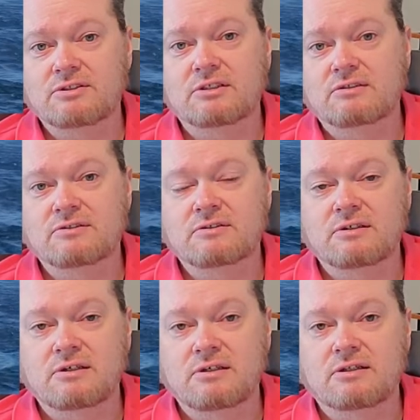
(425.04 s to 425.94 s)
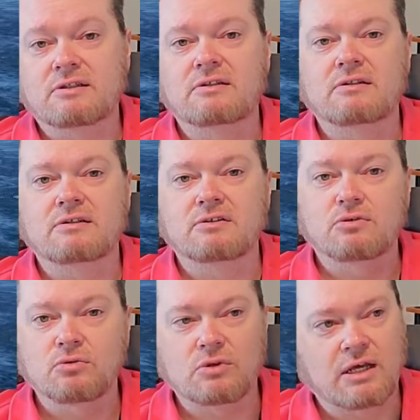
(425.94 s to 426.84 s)
you get to see, and then the
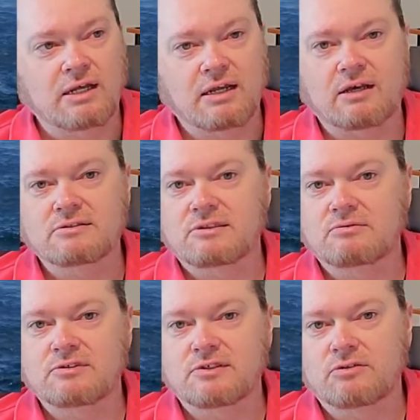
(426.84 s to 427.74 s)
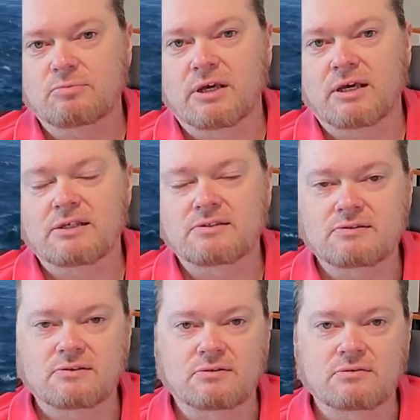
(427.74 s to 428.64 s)
cool lighthouse that we sail past.
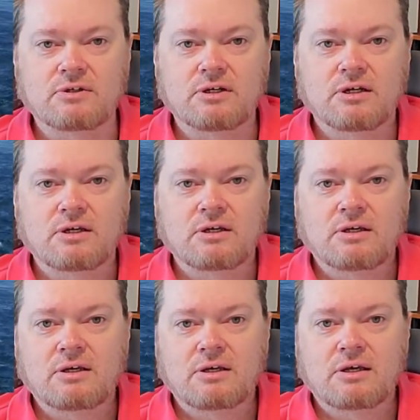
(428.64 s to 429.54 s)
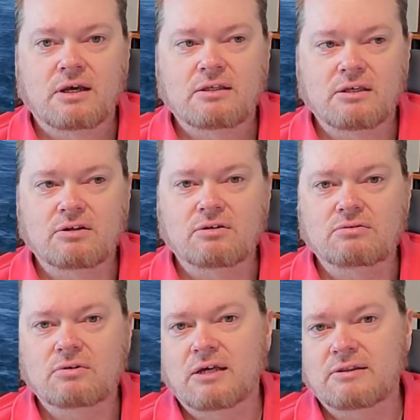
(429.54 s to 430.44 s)
So,
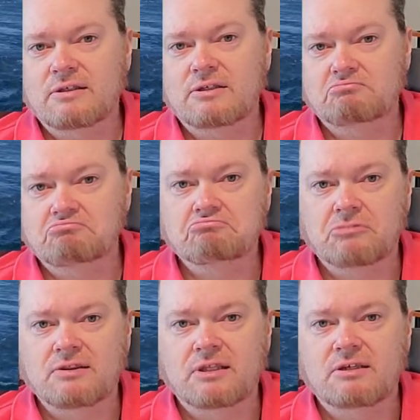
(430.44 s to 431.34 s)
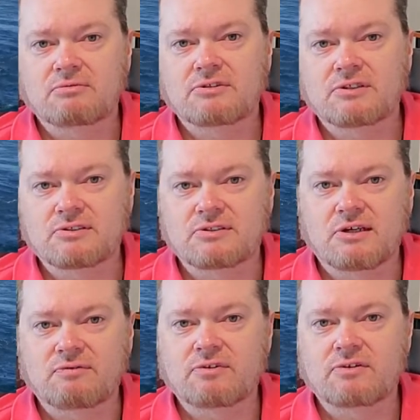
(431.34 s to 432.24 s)
I think it's
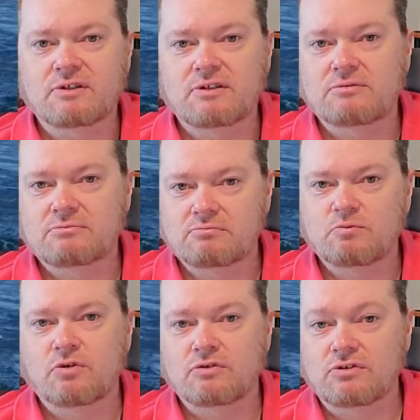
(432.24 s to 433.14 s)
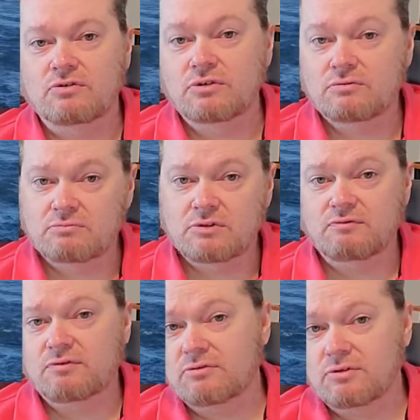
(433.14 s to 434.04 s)
definitely worth doing
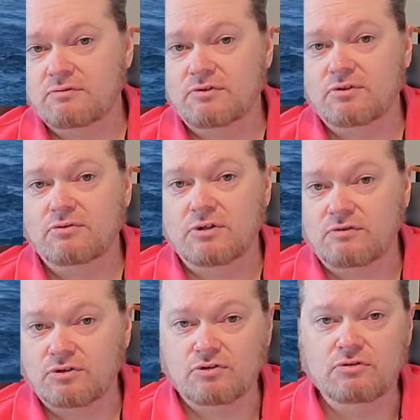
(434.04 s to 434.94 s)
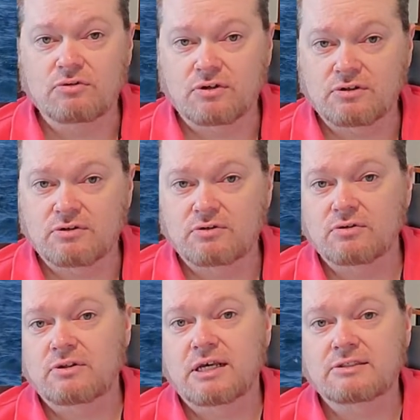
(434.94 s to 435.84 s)
if you do go on a
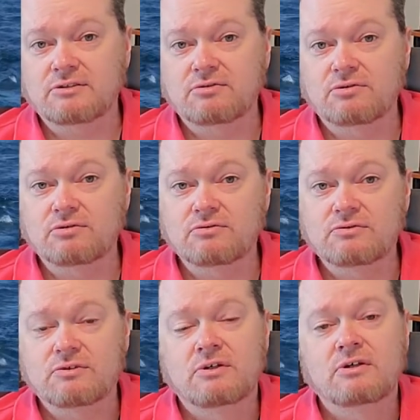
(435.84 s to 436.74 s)
Alaska cruise.